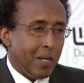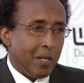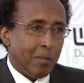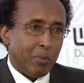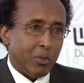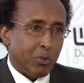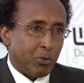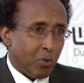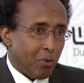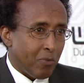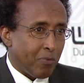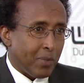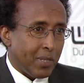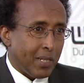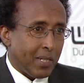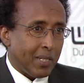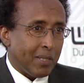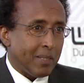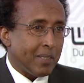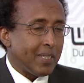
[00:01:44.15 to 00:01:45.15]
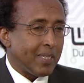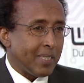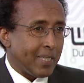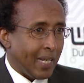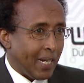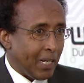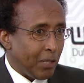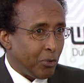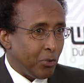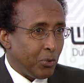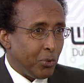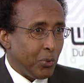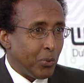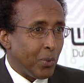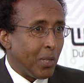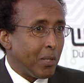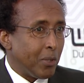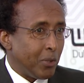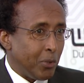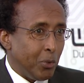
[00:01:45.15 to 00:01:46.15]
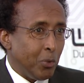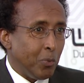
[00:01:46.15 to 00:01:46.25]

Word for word: But so far, the ITU and the